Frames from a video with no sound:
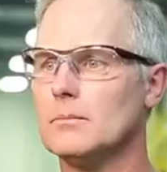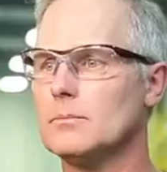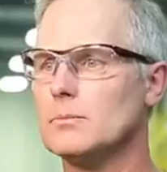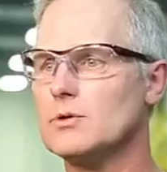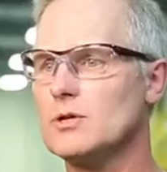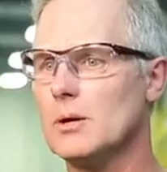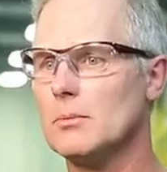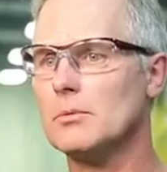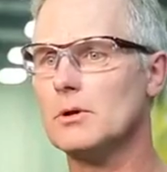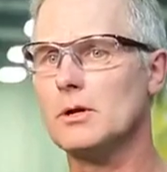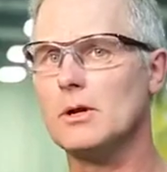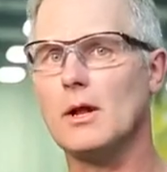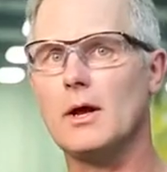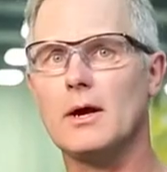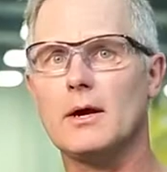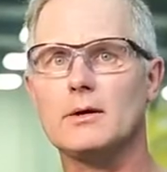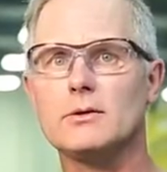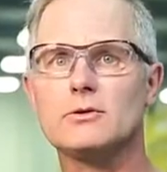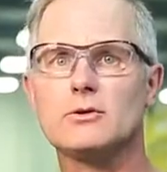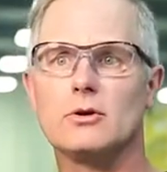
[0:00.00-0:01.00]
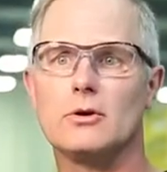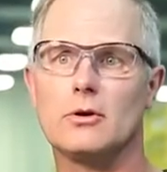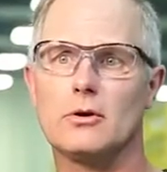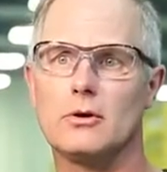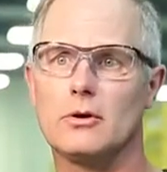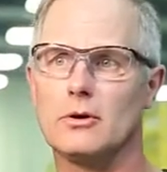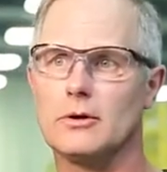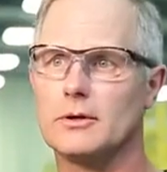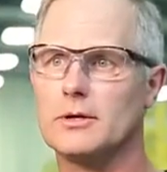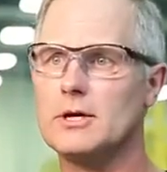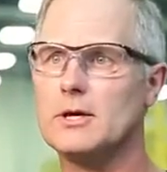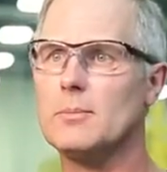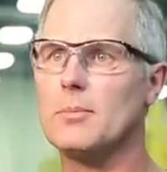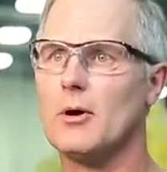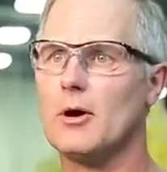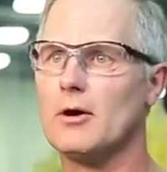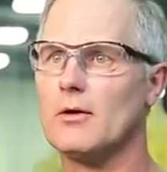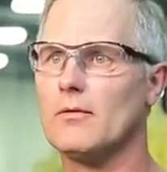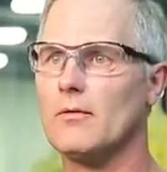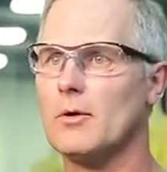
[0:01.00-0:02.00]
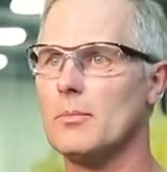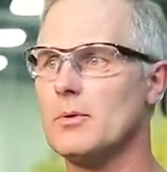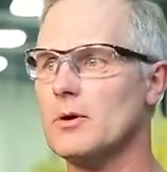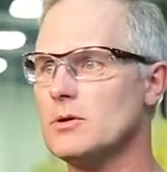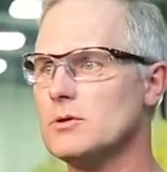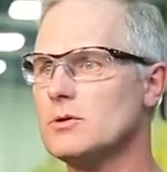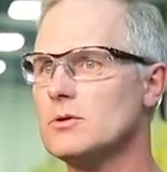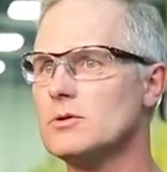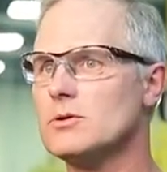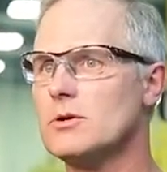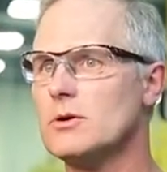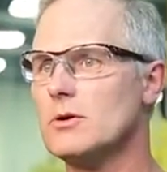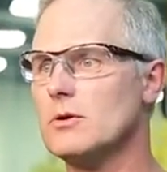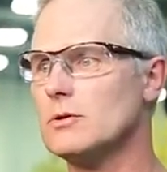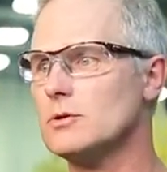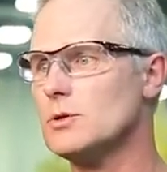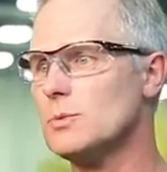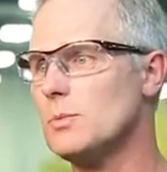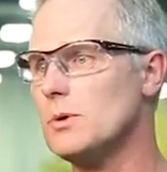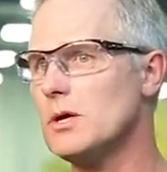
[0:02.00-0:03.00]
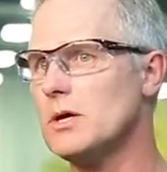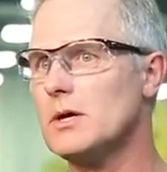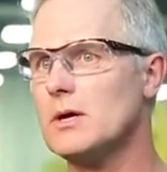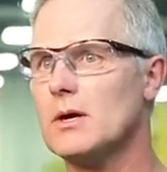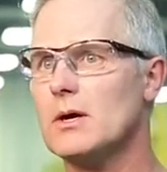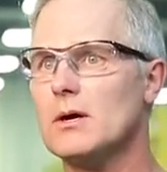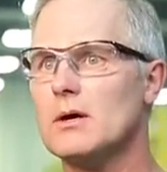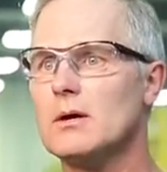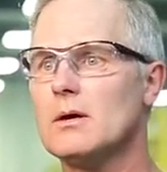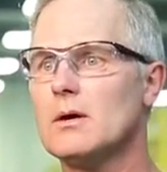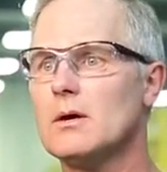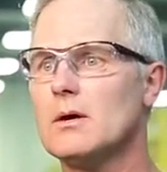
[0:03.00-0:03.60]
Assembly lines are a key part of our business here at Spika,